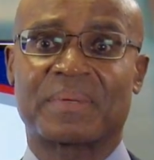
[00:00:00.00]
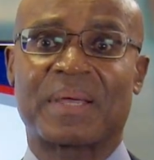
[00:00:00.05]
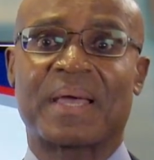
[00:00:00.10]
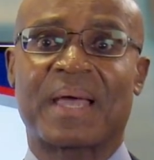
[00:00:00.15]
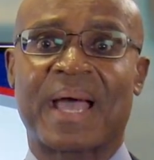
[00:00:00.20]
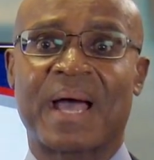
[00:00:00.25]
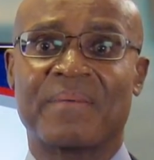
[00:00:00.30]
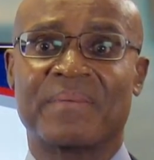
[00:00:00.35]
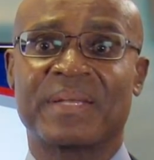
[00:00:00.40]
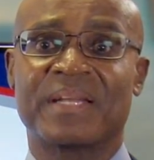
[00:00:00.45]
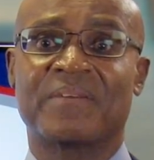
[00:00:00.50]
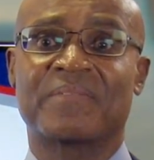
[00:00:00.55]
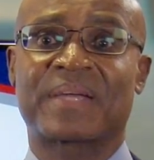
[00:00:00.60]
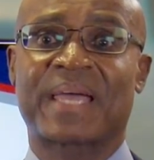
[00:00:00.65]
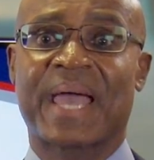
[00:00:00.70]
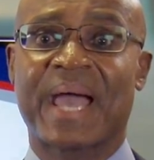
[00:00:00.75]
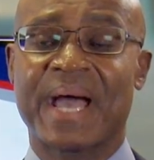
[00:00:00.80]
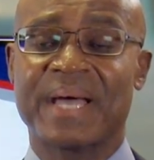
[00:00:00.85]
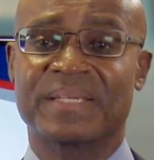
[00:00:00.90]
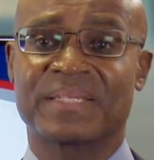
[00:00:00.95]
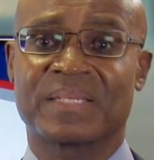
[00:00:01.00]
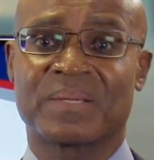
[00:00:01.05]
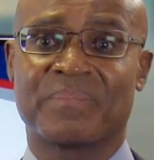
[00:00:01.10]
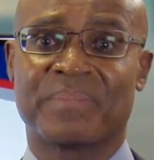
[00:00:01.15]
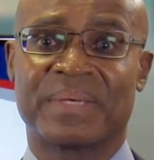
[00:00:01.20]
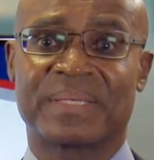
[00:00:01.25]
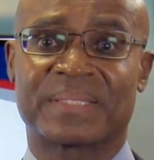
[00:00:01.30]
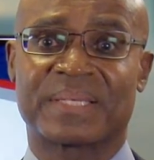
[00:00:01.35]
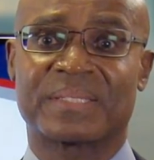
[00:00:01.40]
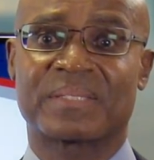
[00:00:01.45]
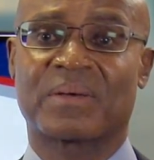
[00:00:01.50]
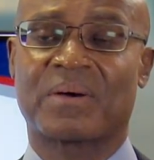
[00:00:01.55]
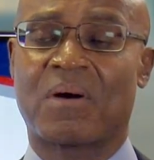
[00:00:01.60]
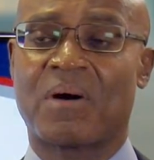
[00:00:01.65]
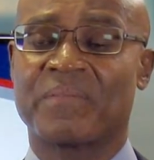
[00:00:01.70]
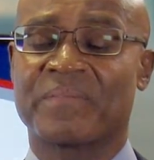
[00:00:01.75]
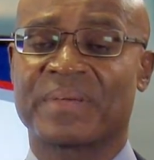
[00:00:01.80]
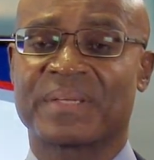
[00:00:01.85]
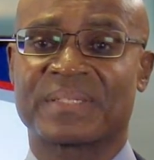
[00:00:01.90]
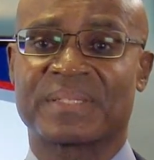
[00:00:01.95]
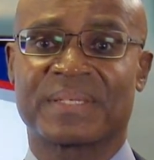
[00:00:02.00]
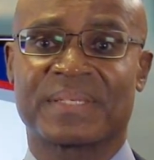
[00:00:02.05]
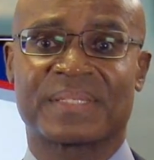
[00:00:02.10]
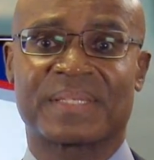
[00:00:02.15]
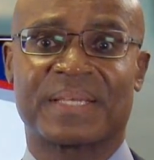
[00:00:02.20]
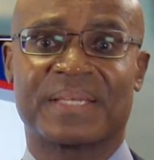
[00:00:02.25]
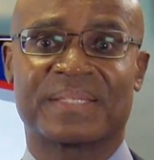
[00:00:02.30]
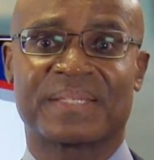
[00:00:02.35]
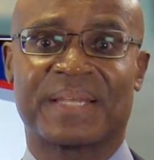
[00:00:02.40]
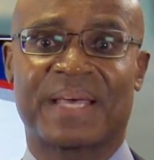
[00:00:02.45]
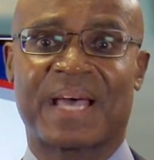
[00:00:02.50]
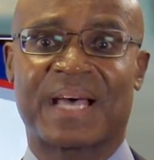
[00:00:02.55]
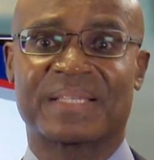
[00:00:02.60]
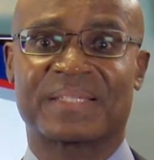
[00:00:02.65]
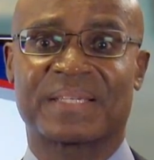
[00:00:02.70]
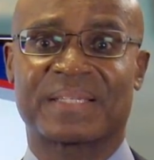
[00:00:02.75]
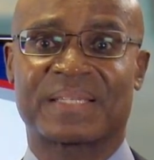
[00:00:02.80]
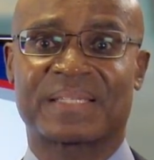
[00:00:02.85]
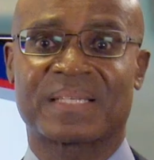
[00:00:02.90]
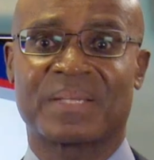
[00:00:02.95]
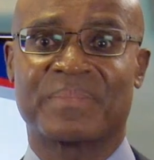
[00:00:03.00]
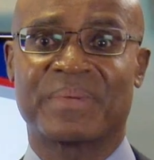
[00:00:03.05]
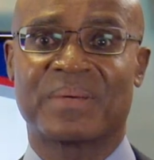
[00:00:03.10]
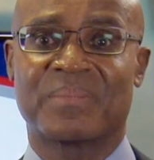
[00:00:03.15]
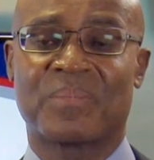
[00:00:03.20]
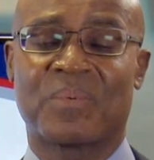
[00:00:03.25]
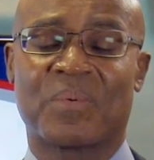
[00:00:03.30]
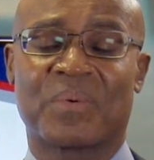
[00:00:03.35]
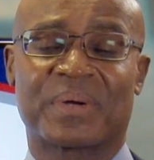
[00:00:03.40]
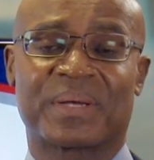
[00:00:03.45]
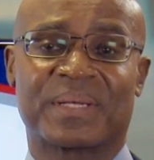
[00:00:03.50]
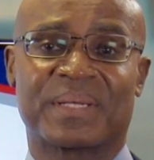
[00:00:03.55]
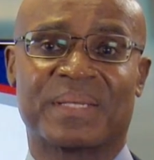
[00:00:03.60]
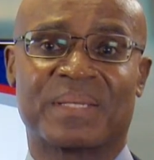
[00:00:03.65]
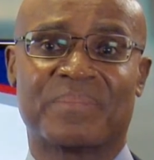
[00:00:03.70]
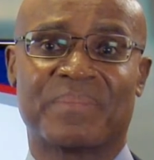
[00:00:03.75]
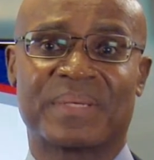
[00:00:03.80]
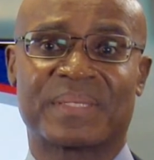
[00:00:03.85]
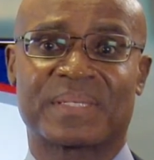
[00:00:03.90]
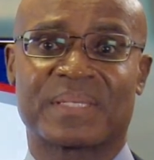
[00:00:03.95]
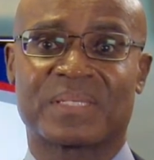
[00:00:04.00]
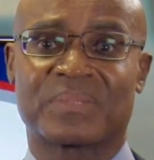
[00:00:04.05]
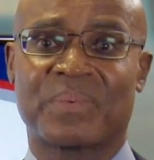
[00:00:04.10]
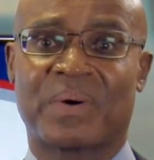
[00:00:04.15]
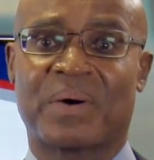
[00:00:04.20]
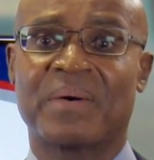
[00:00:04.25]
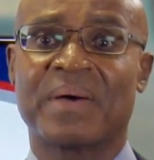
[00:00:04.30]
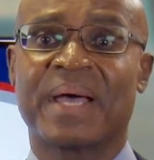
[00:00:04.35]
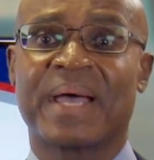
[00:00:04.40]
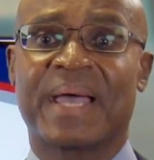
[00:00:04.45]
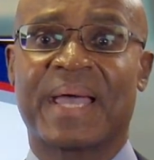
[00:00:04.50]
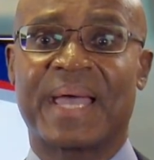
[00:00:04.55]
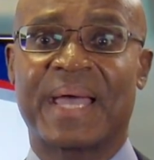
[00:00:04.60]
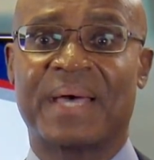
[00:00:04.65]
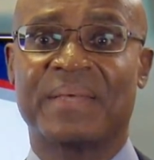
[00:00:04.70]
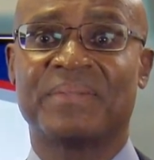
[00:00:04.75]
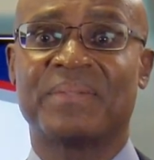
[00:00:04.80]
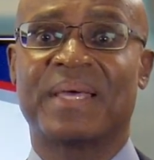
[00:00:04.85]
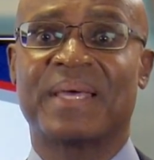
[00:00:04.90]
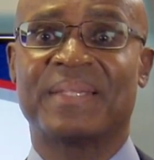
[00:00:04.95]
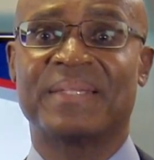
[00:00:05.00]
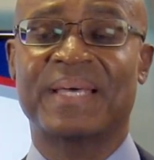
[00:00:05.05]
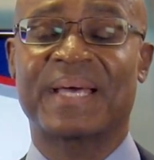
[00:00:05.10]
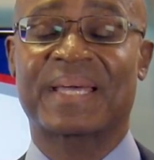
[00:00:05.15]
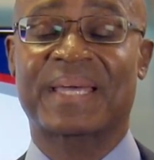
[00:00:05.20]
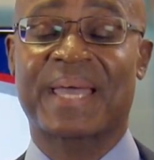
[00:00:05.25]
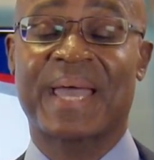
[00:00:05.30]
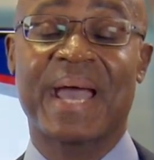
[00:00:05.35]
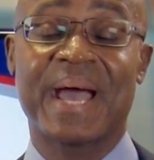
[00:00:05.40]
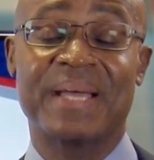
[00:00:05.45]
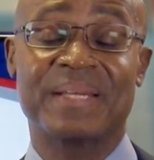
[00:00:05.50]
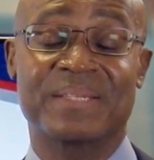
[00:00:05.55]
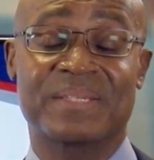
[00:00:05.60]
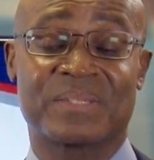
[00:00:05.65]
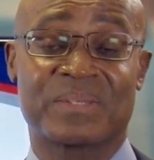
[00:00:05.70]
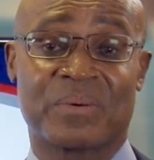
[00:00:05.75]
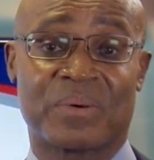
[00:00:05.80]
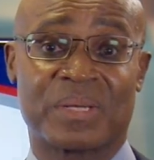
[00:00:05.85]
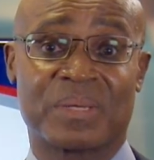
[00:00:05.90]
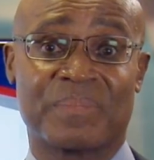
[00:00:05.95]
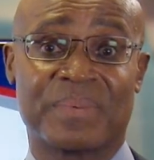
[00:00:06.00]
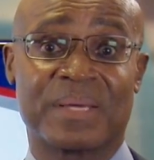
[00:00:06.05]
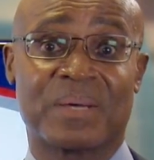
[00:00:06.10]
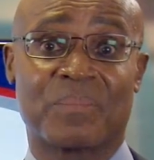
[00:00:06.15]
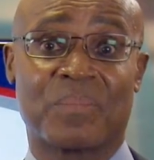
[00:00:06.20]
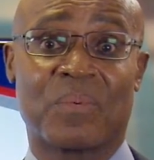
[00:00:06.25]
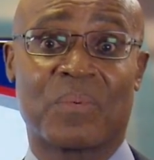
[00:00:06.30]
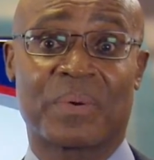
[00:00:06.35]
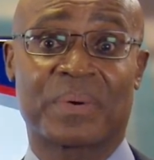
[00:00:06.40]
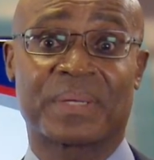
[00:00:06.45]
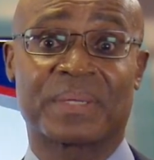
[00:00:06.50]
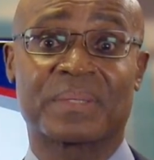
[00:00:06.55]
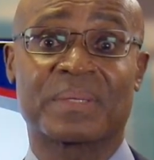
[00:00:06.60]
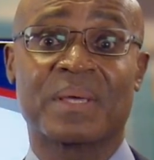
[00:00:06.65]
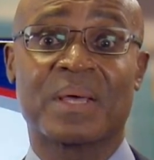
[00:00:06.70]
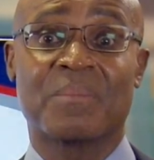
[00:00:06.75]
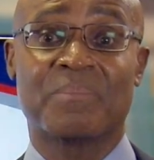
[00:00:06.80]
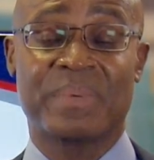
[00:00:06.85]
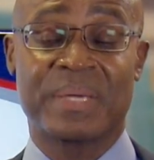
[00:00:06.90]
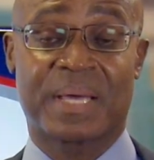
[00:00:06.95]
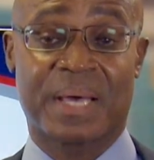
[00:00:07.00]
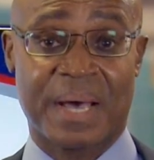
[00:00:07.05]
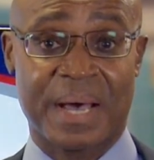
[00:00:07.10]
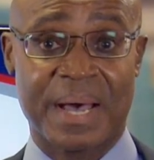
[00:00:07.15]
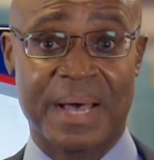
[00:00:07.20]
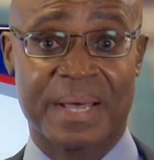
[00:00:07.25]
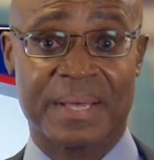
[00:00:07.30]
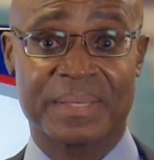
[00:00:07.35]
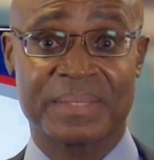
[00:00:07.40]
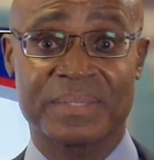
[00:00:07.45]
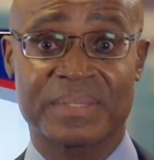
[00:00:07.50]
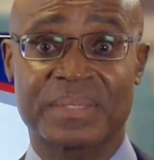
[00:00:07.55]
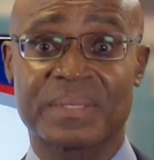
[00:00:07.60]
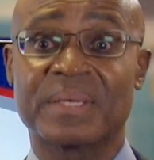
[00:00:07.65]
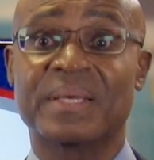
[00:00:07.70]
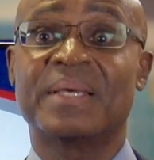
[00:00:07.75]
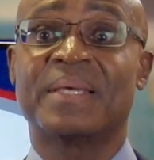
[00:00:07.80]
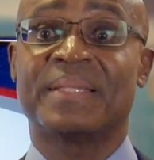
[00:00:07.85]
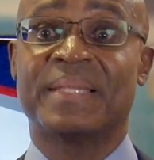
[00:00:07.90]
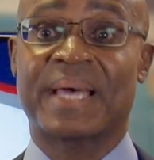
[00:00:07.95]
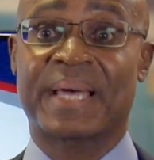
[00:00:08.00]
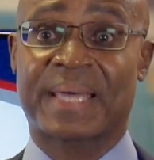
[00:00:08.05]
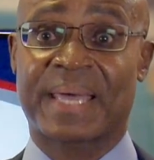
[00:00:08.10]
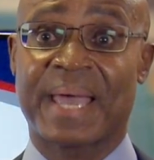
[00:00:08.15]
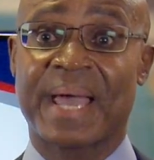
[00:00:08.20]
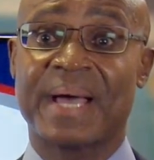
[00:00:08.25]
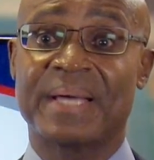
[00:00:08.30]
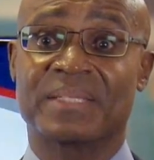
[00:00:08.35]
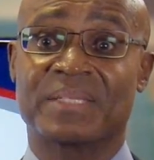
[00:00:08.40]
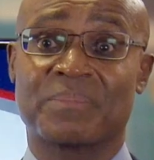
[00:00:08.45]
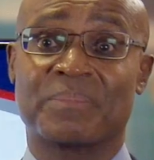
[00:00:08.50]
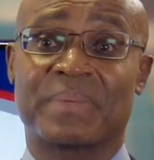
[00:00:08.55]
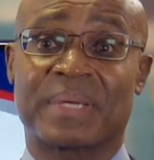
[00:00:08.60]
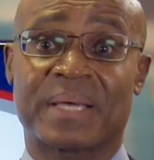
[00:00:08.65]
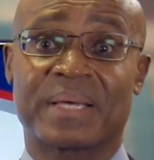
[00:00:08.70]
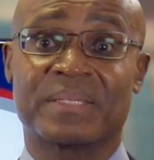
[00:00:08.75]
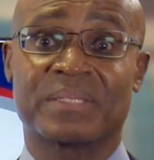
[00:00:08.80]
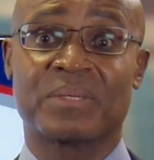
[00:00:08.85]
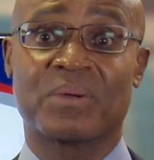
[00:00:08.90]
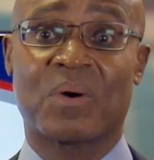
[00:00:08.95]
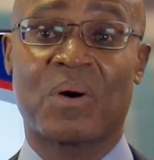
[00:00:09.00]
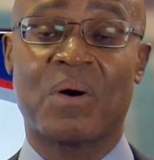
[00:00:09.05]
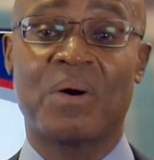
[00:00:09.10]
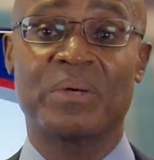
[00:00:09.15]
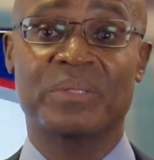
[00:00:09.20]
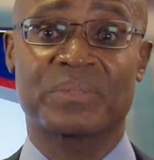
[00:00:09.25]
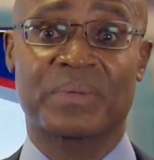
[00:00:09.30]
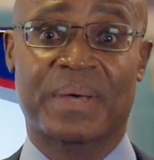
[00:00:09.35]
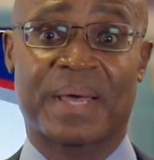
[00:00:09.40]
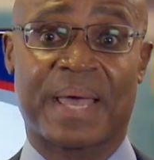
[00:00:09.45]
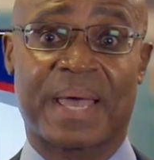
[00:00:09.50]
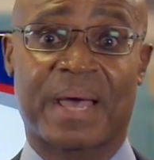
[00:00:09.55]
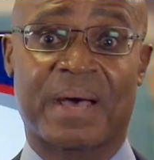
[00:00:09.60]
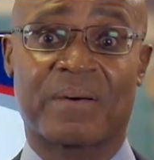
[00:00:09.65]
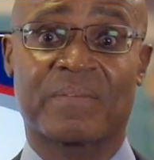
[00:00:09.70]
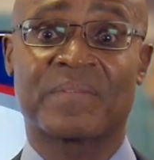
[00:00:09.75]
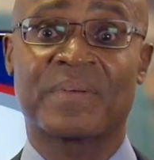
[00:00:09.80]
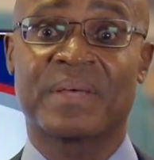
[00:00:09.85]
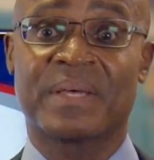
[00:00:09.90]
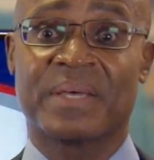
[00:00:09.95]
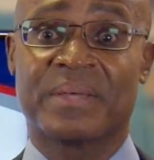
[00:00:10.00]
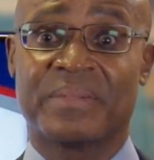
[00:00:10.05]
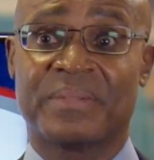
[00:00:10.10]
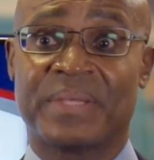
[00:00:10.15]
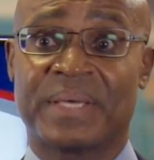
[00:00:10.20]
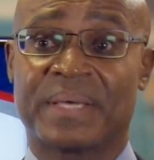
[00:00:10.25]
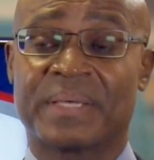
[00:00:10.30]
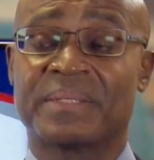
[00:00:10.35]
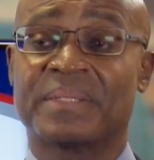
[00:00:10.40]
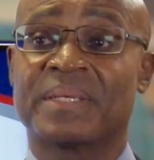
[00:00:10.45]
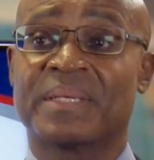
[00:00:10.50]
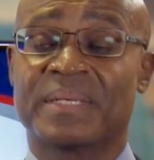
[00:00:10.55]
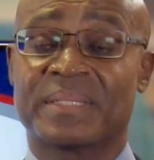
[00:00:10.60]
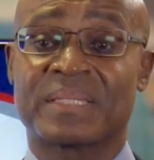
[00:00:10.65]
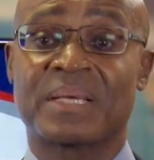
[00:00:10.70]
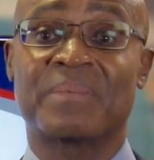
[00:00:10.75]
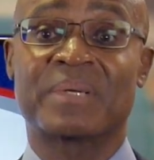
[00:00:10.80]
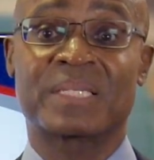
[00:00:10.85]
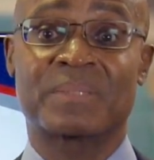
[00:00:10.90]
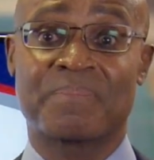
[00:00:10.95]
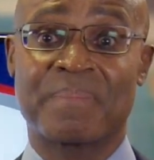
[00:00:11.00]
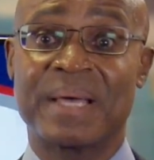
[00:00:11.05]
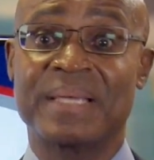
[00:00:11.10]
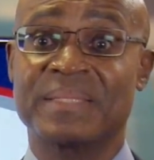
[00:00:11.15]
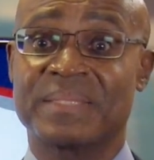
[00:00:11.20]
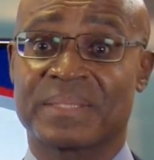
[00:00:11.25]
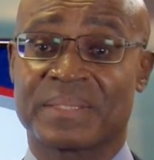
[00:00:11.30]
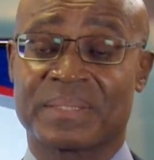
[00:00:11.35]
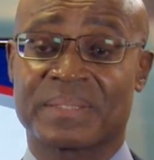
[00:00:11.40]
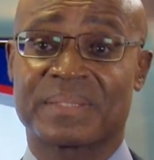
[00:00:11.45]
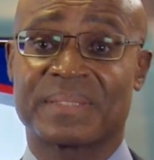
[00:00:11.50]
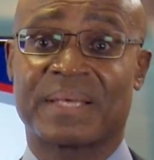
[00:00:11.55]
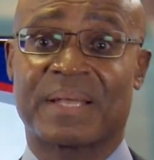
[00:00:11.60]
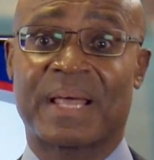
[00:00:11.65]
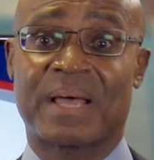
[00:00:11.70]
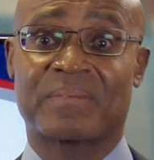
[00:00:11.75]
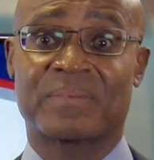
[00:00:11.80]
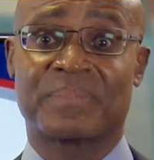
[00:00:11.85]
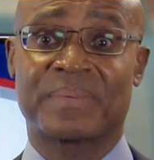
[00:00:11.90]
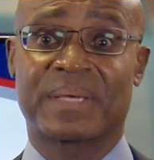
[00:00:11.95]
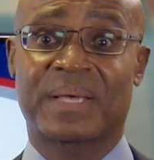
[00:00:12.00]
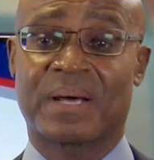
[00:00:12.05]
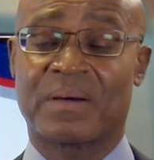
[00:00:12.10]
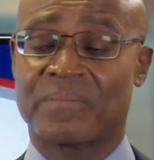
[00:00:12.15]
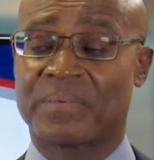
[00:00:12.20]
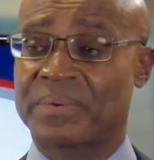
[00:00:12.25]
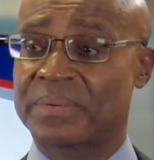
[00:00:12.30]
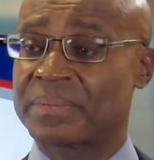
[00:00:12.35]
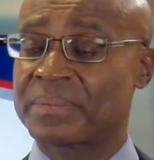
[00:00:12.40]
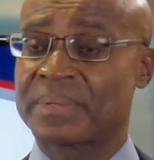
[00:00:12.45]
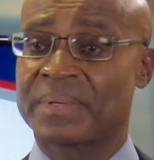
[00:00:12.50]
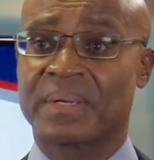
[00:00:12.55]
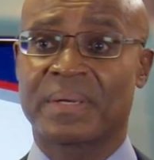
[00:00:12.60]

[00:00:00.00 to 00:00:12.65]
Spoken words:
Having enough cash in the business obviously is an asset that's going to be important in the business as well. And that cash is going to be important because you also have then some expenses that have to be covered.